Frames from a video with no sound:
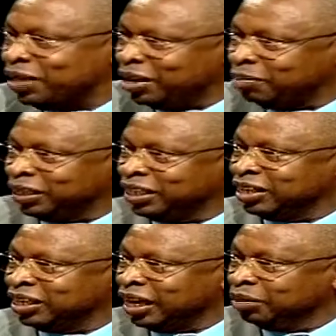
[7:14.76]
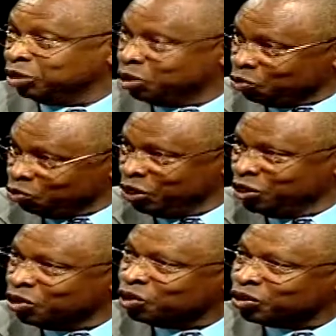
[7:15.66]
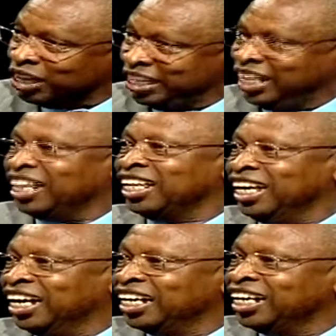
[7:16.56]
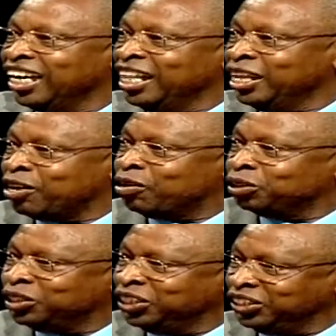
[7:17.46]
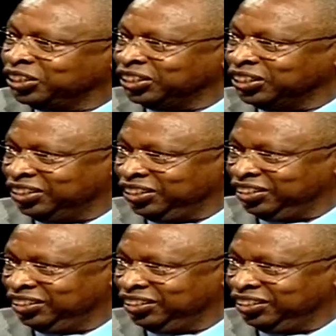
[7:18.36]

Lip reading: at particular times. We know that they are there and they cause diseases.